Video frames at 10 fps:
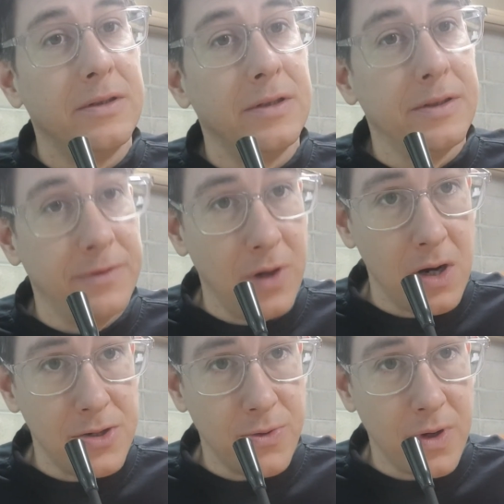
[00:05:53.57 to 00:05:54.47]
if you are
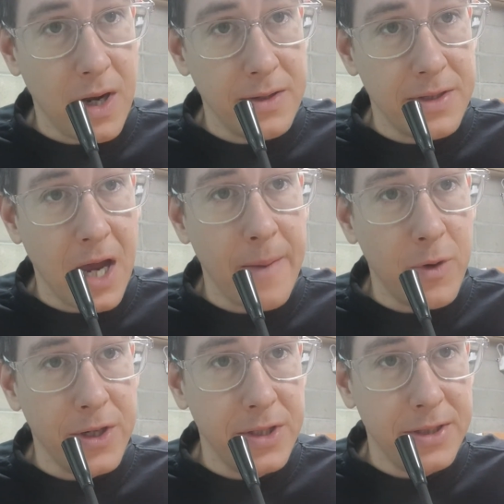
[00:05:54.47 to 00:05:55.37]
short on time or
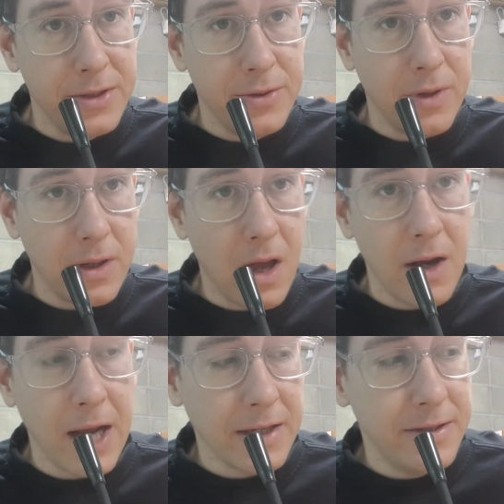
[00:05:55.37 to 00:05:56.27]
you need to do a
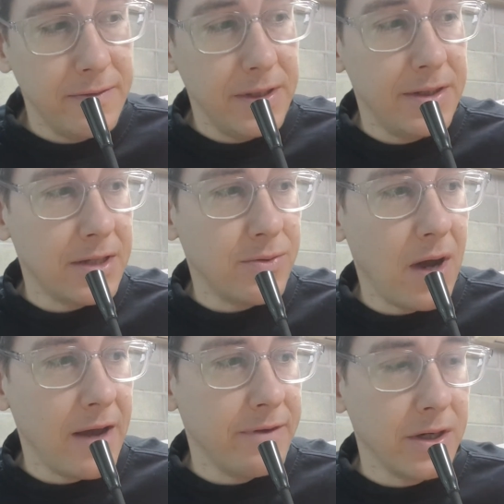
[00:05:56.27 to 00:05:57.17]
long activity, that's
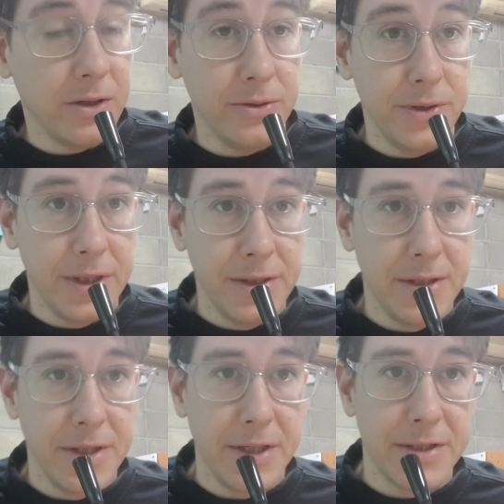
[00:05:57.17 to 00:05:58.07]
why I've included
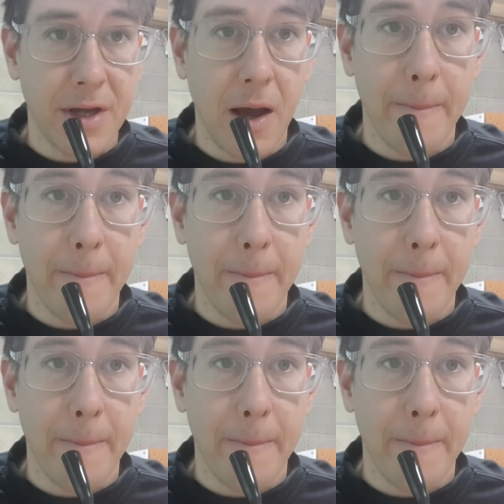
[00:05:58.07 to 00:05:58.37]
these